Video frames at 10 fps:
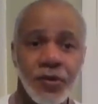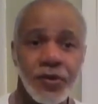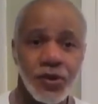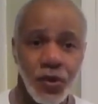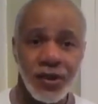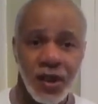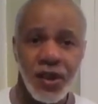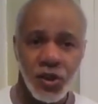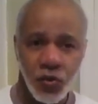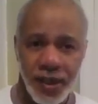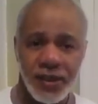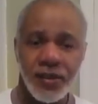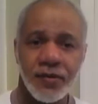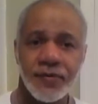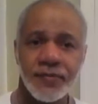start gun
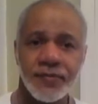training.